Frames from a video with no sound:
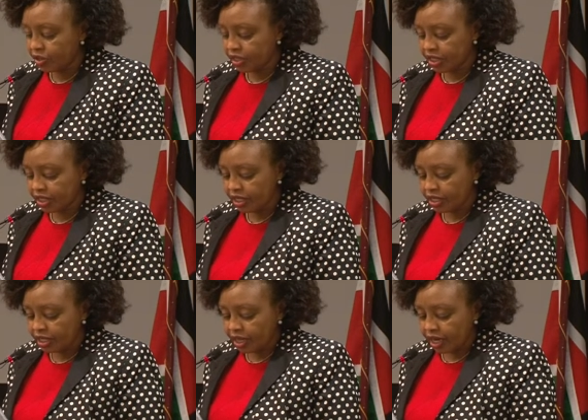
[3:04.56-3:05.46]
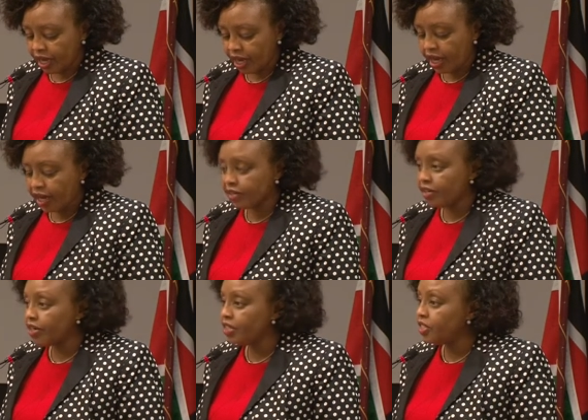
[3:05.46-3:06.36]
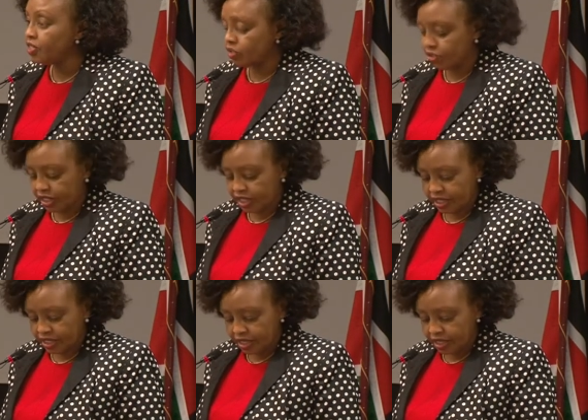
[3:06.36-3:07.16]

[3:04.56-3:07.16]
beauty, and the legendary